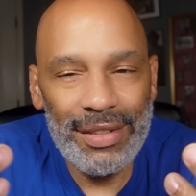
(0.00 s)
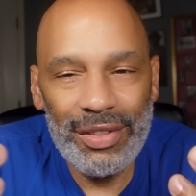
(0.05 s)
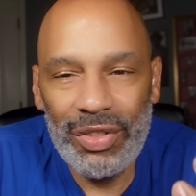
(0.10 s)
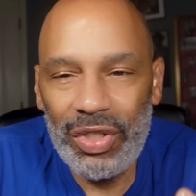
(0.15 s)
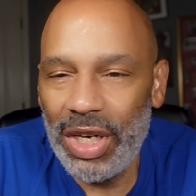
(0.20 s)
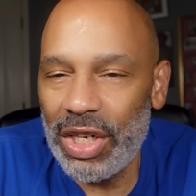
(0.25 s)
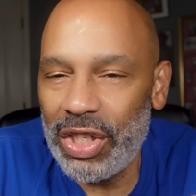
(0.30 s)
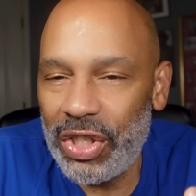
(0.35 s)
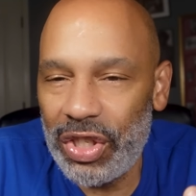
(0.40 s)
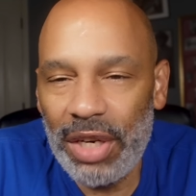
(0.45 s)

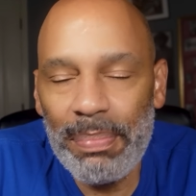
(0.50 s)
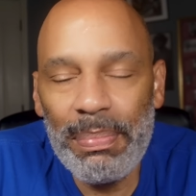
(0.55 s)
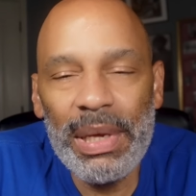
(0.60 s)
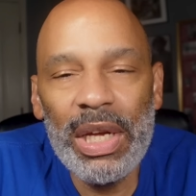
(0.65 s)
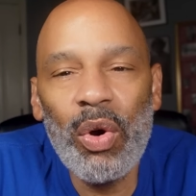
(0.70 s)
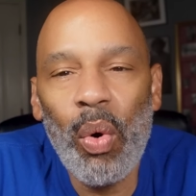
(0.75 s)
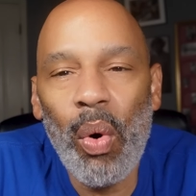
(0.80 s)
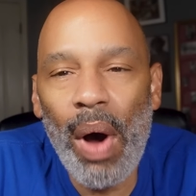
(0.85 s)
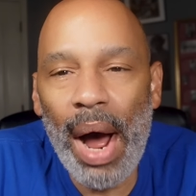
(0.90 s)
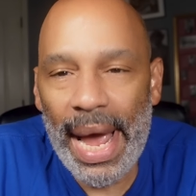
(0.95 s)
just should be
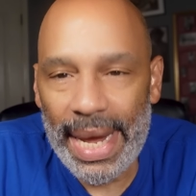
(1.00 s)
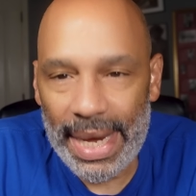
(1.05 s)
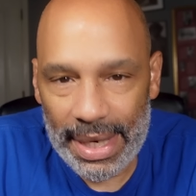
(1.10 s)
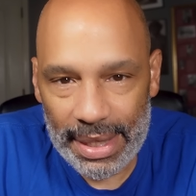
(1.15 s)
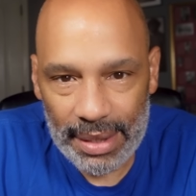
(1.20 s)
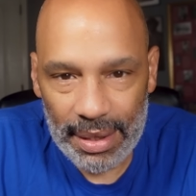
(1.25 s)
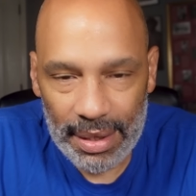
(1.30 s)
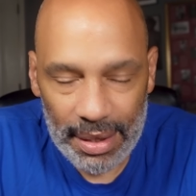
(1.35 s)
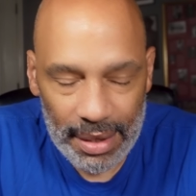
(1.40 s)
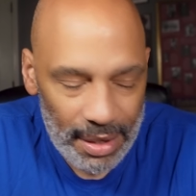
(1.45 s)

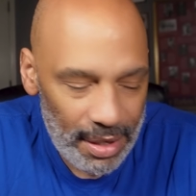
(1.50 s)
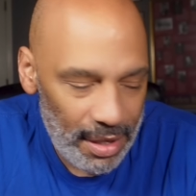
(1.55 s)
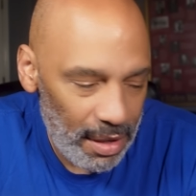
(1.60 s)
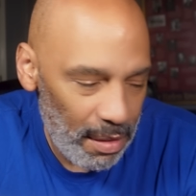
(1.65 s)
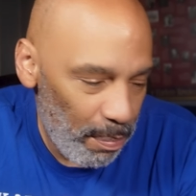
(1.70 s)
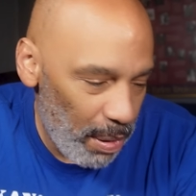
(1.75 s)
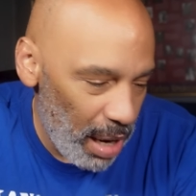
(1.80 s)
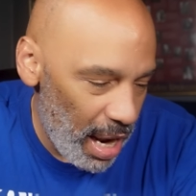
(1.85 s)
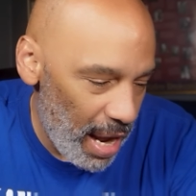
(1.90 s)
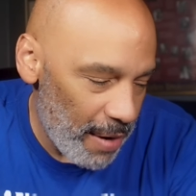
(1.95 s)
quiet.
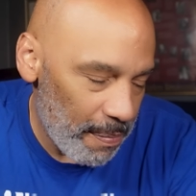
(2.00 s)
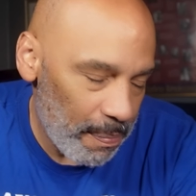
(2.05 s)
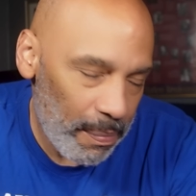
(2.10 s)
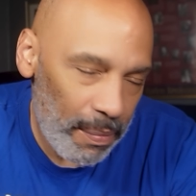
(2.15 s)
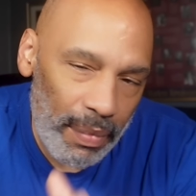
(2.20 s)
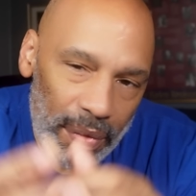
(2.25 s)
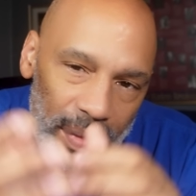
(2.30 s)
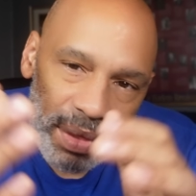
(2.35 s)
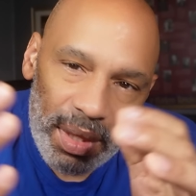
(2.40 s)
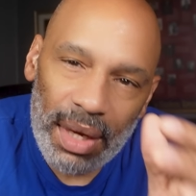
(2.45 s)

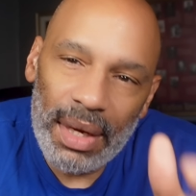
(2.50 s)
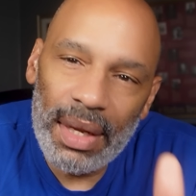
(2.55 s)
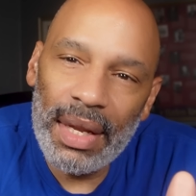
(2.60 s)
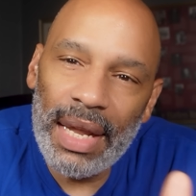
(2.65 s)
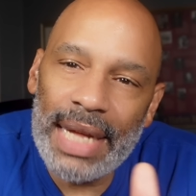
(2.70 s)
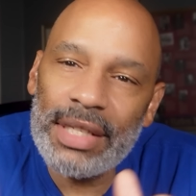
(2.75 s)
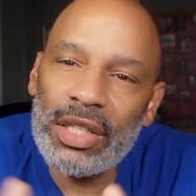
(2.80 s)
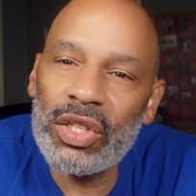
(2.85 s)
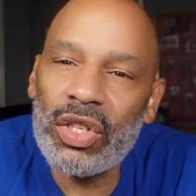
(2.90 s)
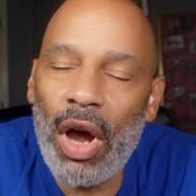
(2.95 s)
But
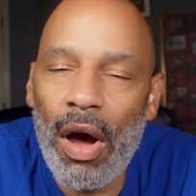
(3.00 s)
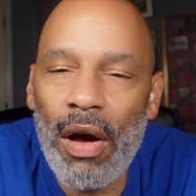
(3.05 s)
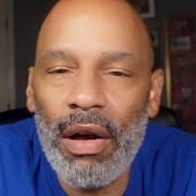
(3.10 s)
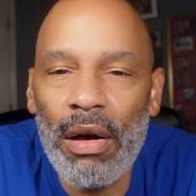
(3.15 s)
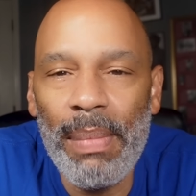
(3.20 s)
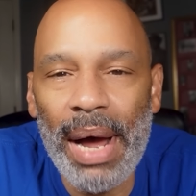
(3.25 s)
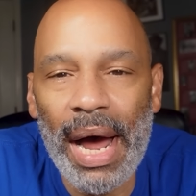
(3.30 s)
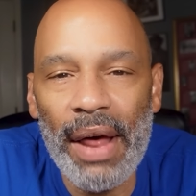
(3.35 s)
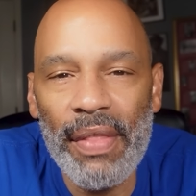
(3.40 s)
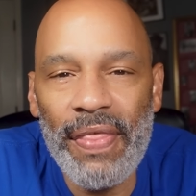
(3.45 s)
let's talk
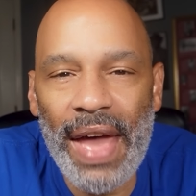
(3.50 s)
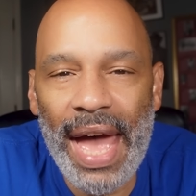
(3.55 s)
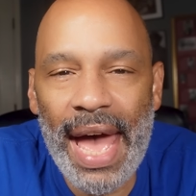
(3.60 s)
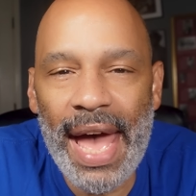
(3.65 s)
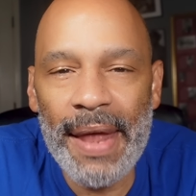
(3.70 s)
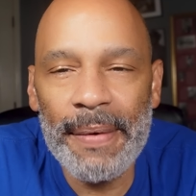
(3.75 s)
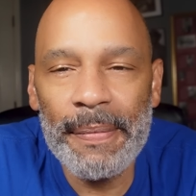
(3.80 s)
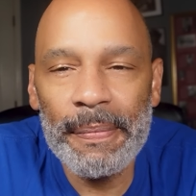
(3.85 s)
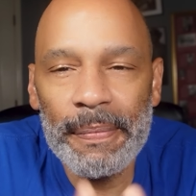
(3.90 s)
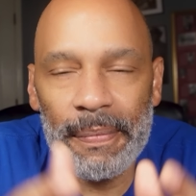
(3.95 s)
about
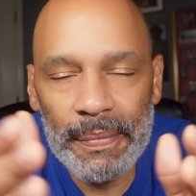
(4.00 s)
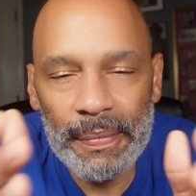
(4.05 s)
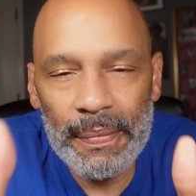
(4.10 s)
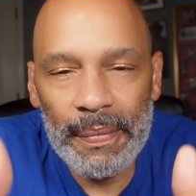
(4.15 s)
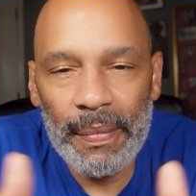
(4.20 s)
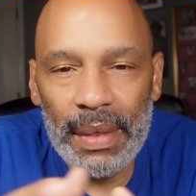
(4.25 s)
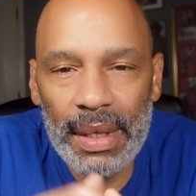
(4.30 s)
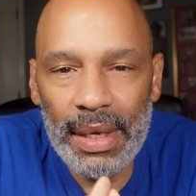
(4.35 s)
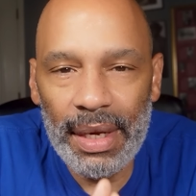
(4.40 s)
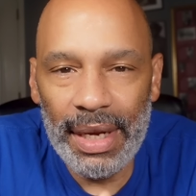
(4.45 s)
that
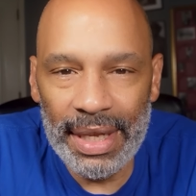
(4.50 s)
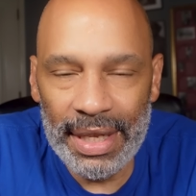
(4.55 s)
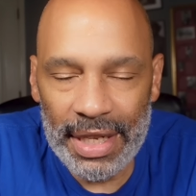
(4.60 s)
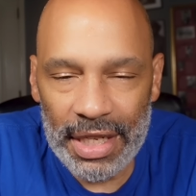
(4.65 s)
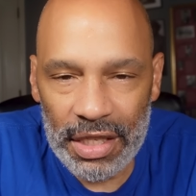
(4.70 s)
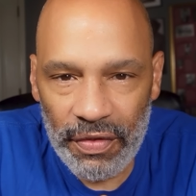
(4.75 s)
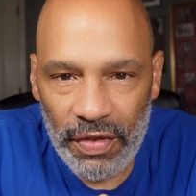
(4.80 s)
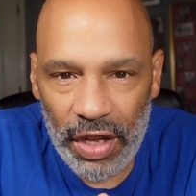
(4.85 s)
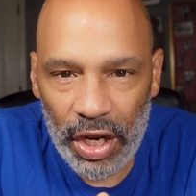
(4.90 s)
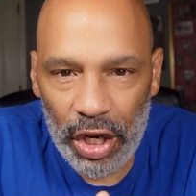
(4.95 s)
in
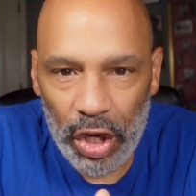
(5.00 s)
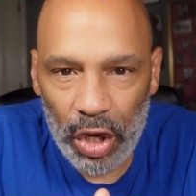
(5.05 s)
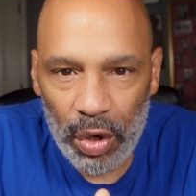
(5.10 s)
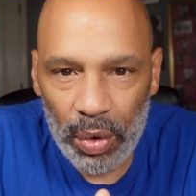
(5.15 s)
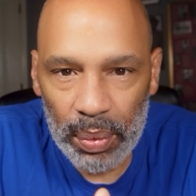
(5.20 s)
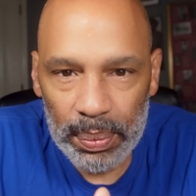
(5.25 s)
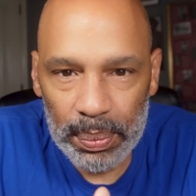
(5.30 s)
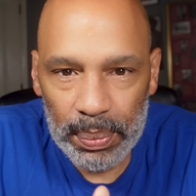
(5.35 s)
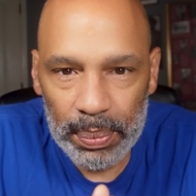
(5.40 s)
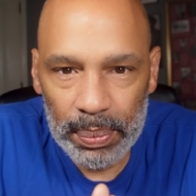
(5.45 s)
this
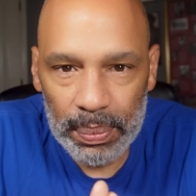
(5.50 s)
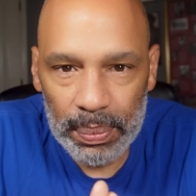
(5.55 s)
video.